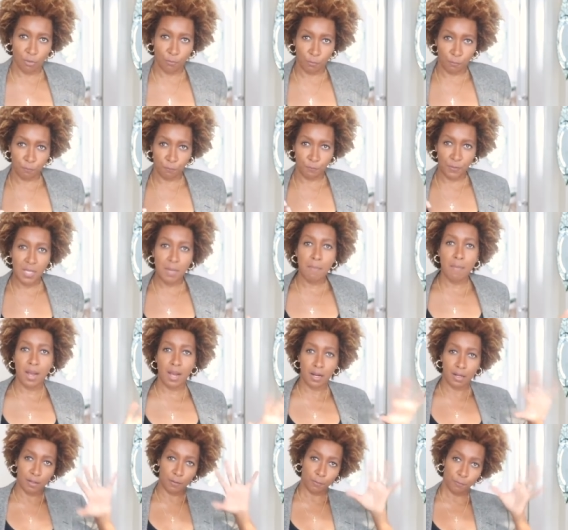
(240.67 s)
of a
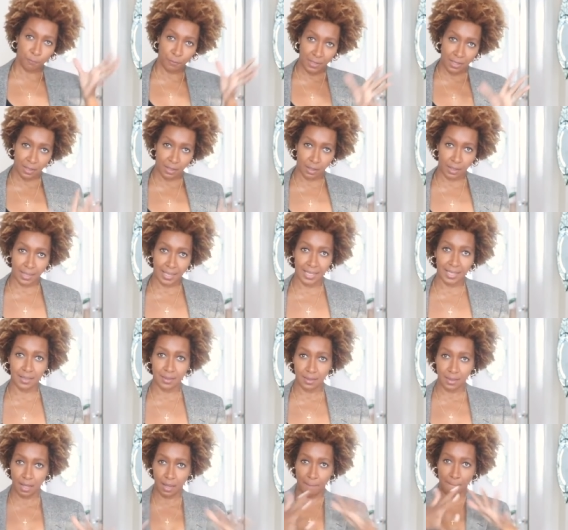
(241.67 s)
female figure
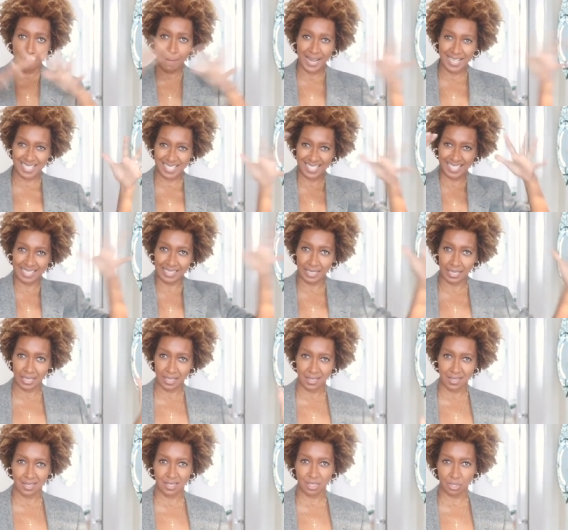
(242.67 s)
in a
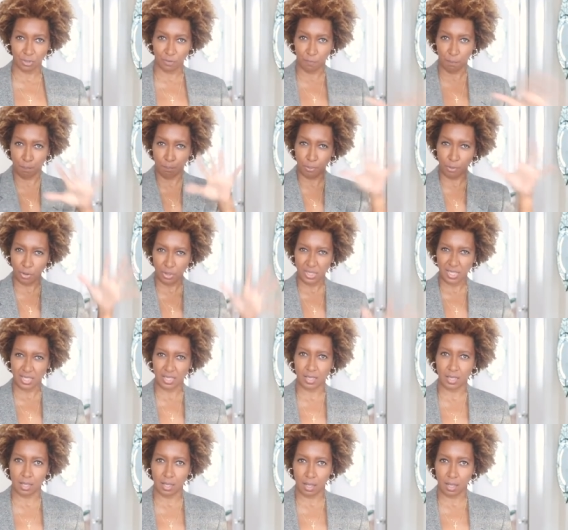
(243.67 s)
masculine sort of
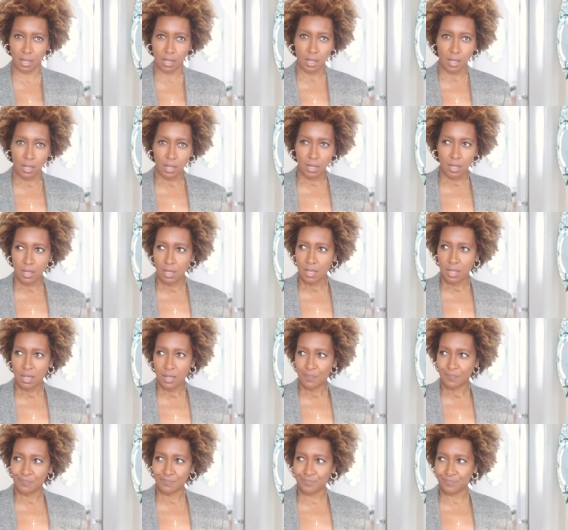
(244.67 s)
boxier
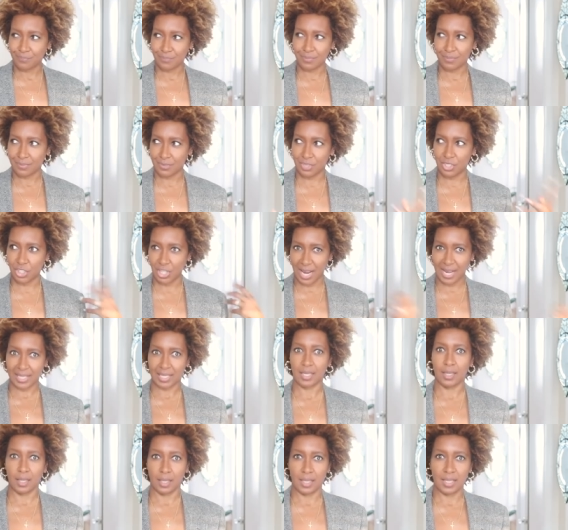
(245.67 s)

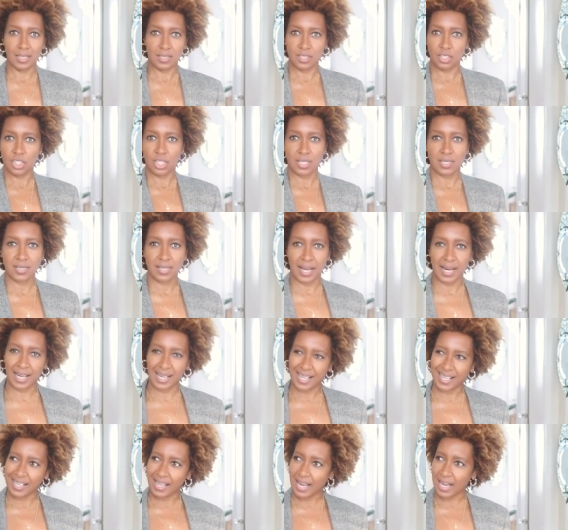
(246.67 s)
jacket. It's just that
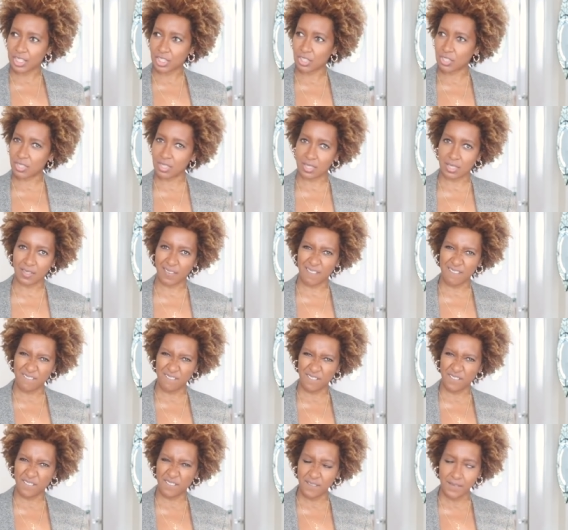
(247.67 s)
clash. It's just
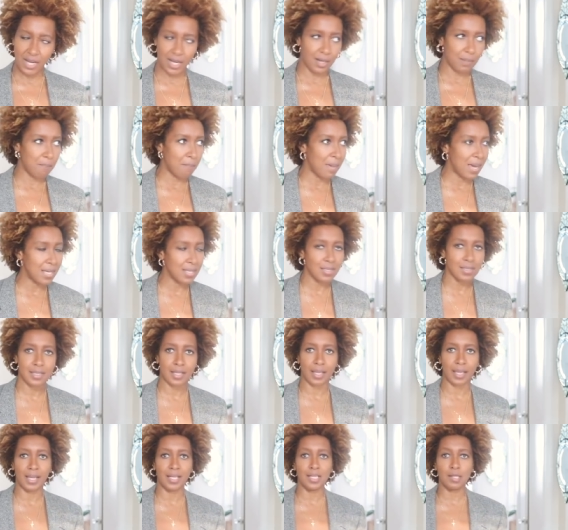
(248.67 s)

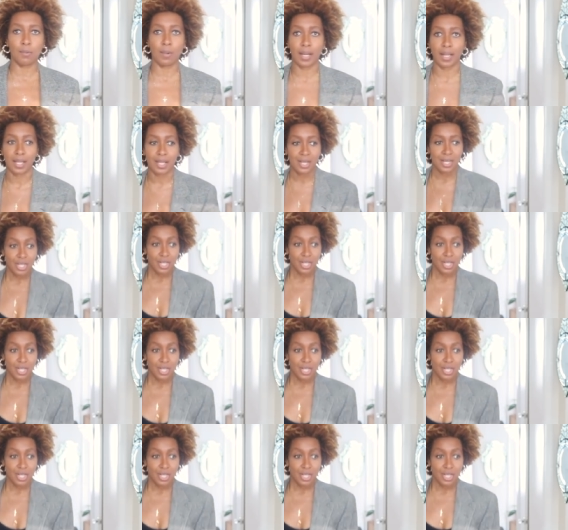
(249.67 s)
amazing. Anyway,